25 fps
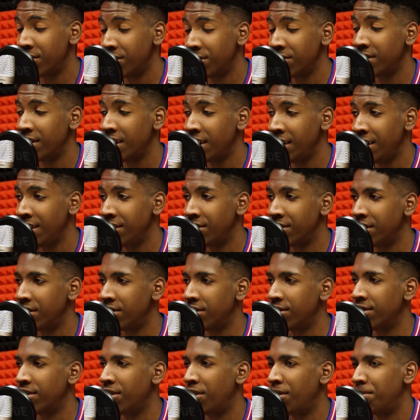stage, it
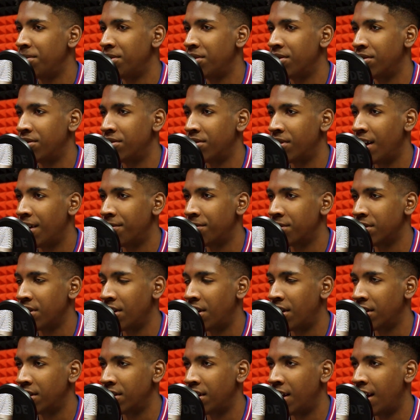just helps your draft
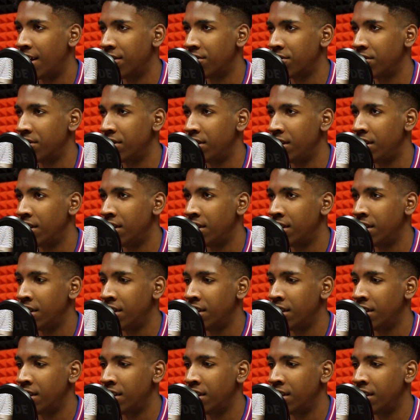stock naturally.